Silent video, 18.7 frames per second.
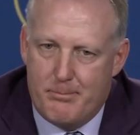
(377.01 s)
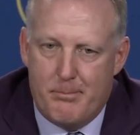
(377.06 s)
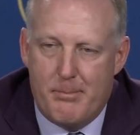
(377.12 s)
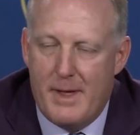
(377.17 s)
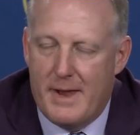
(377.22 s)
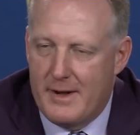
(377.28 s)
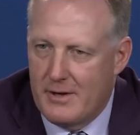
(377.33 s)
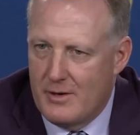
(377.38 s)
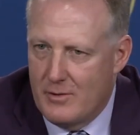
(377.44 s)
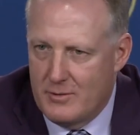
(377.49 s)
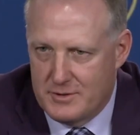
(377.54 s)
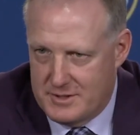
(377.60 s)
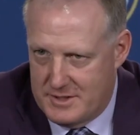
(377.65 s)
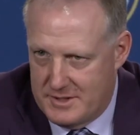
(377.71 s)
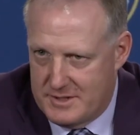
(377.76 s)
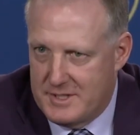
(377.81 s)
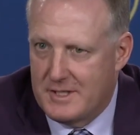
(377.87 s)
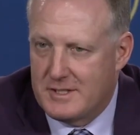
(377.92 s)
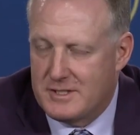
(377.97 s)
bet it goes
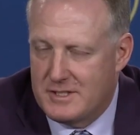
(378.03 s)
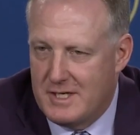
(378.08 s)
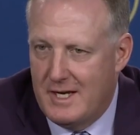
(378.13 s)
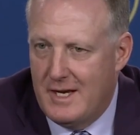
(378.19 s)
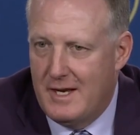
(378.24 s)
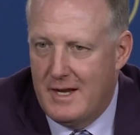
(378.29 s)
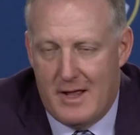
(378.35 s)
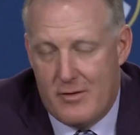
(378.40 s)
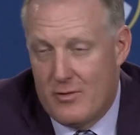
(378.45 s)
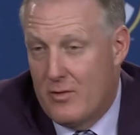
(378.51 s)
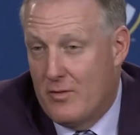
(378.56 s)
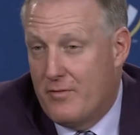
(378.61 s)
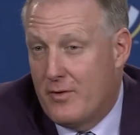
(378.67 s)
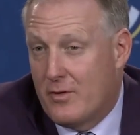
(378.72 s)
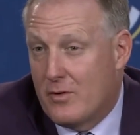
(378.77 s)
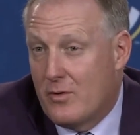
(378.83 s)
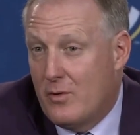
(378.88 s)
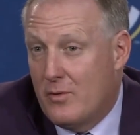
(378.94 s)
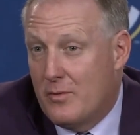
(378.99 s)
to 16. I don't know if
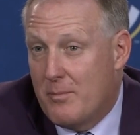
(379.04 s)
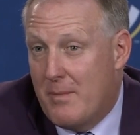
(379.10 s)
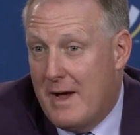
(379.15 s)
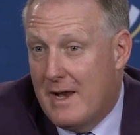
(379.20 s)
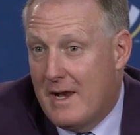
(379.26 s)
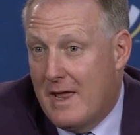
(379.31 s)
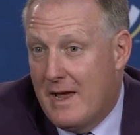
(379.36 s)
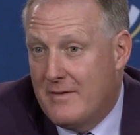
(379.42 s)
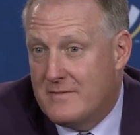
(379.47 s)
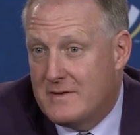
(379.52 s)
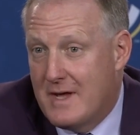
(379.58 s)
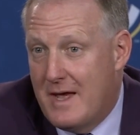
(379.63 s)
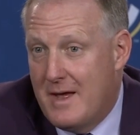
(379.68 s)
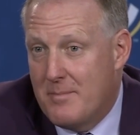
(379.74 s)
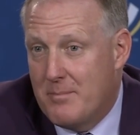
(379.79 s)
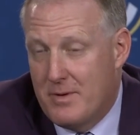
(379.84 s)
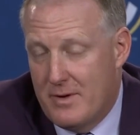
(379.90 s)
it'll go in my lifetime,